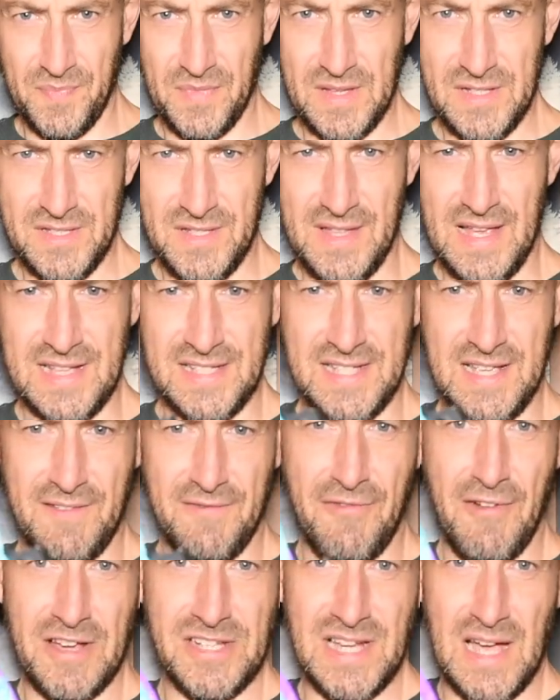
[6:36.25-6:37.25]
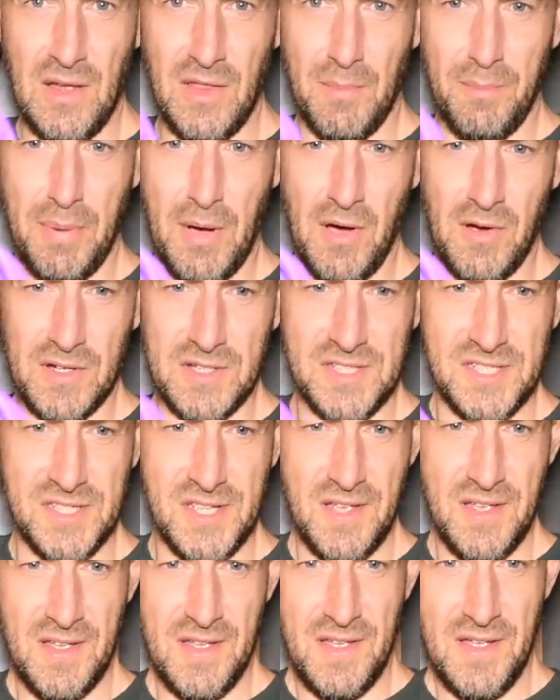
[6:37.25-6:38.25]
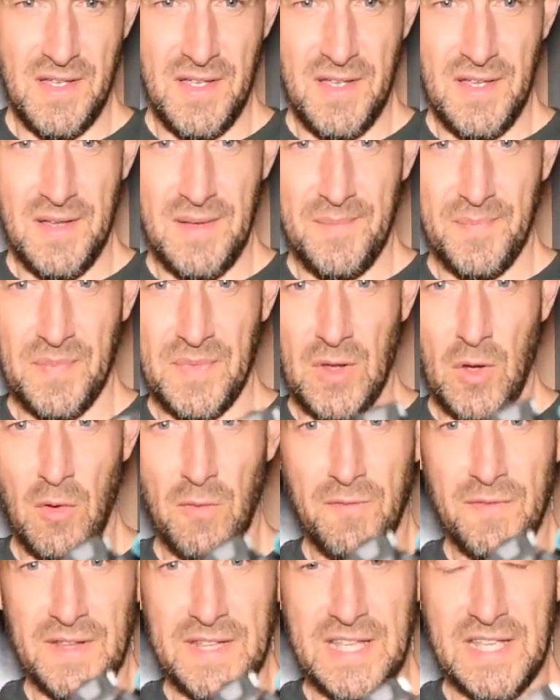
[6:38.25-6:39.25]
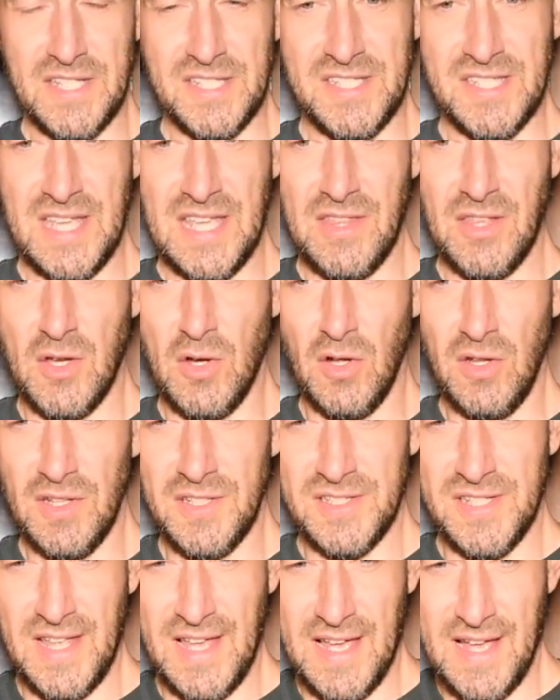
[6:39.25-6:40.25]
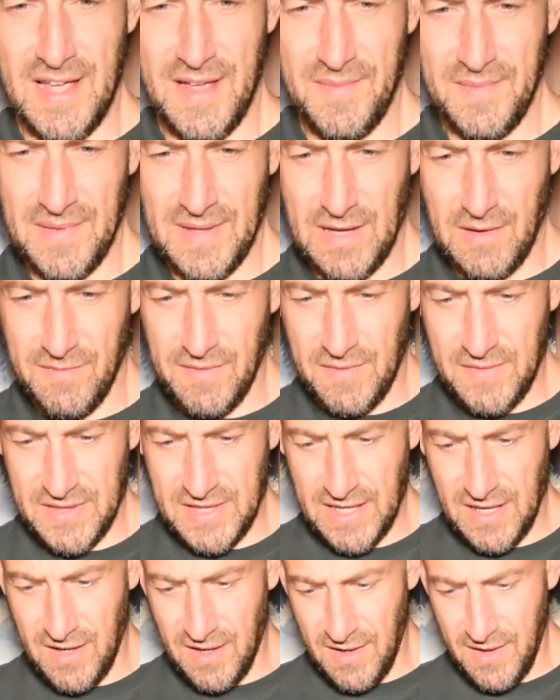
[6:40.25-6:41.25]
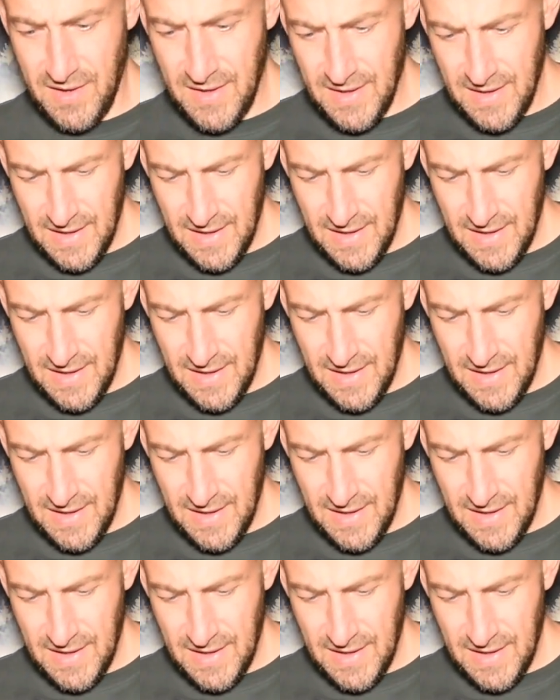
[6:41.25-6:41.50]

So that's it, fresh out of the box. Hopefully you can see the colours there, how vivid they are.